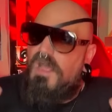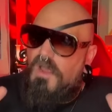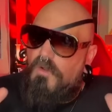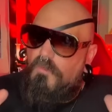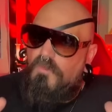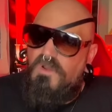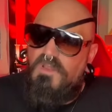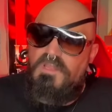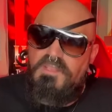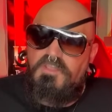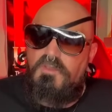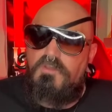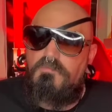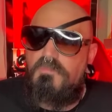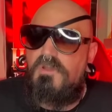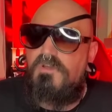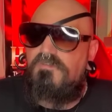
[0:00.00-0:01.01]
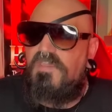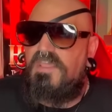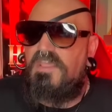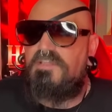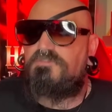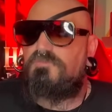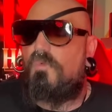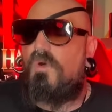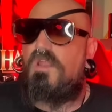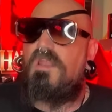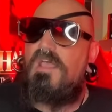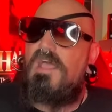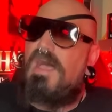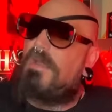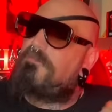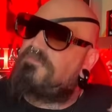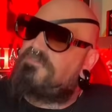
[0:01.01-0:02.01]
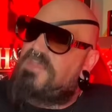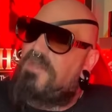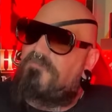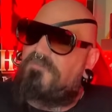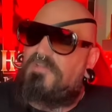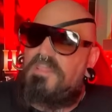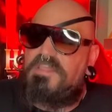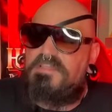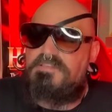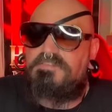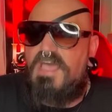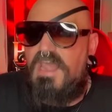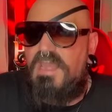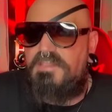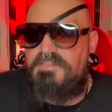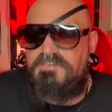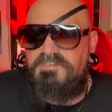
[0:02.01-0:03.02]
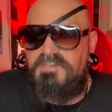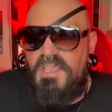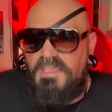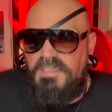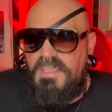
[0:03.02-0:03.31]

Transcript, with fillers: a really good movie. It's one I'm definitely excited to check